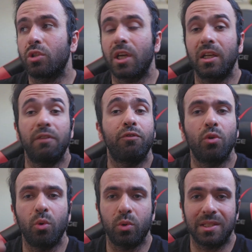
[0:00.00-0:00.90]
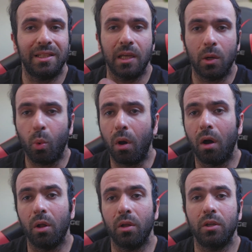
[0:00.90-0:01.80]
can, if you see a
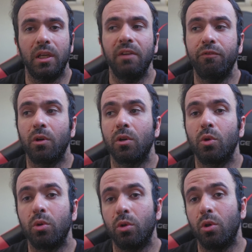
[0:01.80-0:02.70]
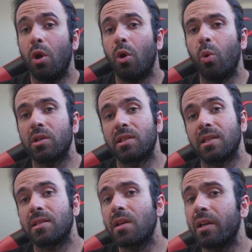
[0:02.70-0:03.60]
wall, if you don't know what's
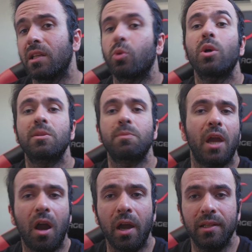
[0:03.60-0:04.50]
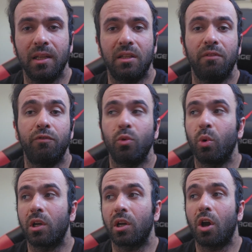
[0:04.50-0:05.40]
inside it, what's behind it, if you
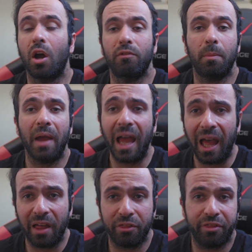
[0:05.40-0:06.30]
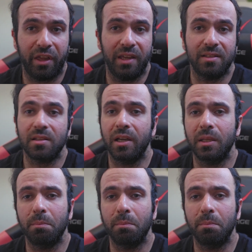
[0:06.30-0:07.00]
want to carve a path inside a